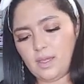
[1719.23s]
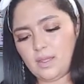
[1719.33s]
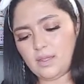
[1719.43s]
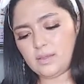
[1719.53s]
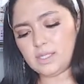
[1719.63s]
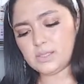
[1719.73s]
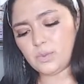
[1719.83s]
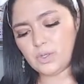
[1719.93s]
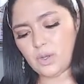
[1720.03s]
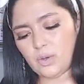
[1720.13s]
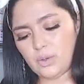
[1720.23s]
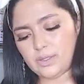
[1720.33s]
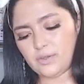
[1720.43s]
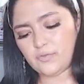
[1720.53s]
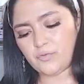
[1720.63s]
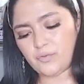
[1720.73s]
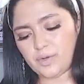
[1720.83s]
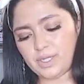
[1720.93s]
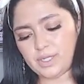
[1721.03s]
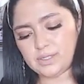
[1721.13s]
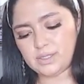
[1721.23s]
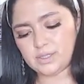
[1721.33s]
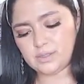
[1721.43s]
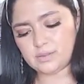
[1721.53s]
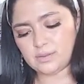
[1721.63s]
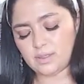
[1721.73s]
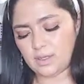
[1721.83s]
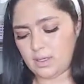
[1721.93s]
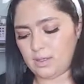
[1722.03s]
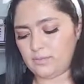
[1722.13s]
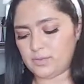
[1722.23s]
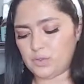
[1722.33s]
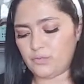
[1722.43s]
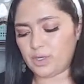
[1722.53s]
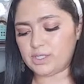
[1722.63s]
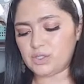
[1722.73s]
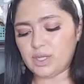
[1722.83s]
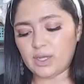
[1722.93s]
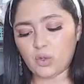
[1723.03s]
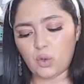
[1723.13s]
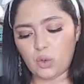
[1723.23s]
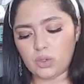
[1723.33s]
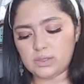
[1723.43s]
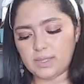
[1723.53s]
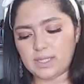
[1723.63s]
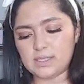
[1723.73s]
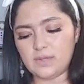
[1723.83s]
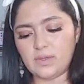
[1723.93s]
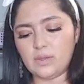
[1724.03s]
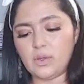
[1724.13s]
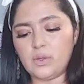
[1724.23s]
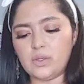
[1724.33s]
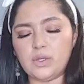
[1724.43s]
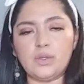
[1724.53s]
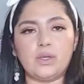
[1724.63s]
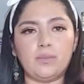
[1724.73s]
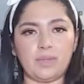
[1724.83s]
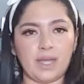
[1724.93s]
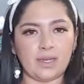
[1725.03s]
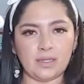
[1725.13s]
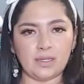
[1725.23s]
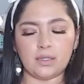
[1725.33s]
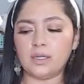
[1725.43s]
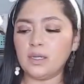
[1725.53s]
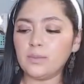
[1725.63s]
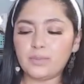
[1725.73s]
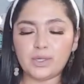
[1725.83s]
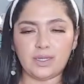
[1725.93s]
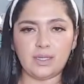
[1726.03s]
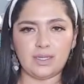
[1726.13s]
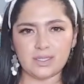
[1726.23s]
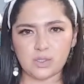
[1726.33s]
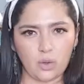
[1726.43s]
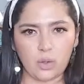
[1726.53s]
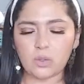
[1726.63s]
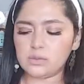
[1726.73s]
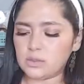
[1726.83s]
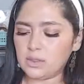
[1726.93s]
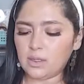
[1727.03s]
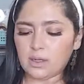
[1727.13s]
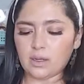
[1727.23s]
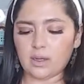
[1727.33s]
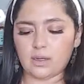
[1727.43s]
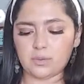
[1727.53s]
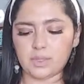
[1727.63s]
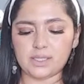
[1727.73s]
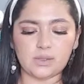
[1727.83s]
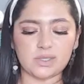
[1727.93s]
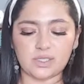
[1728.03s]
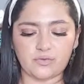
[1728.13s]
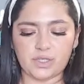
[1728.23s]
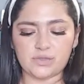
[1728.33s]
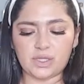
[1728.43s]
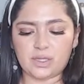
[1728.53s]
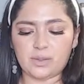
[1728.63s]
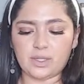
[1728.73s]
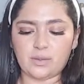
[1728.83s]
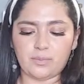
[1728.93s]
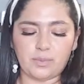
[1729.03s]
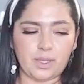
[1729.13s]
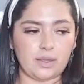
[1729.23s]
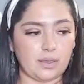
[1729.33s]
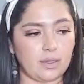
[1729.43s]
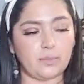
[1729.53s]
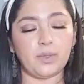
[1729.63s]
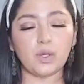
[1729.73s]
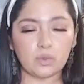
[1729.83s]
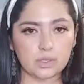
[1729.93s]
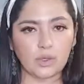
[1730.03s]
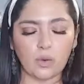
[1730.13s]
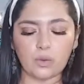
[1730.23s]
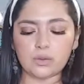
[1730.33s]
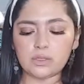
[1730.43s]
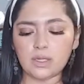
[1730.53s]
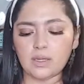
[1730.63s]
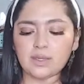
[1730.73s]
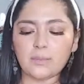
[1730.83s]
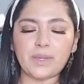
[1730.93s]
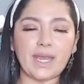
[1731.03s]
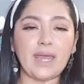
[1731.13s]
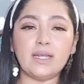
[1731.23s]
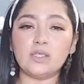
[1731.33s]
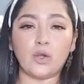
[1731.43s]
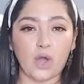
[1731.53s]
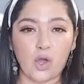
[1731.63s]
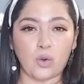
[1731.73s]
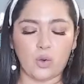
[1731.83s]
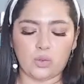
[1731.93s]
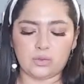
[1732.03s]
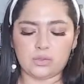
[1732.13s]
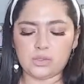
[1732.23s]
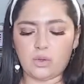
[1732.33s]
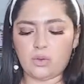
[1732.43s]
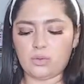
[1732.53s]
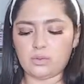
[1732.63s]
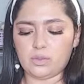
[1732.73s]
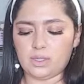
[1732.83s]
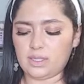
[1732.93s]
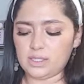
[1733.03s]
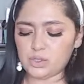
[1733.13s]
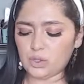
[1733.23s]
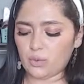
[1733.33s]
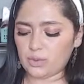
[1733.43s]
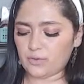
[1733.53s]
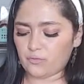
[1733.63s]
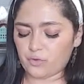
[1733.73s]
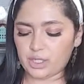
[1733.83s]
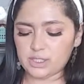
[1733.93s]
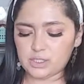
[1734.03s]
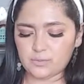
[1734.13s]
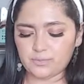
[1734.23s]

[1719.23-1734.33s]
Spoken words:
And this would go in the fridge for it to get cold, because even though, you know, the banana pudding is cold, because it was in the fridge for a little and the milk was cold, the bananas are not cold. So it needs to go in the fridge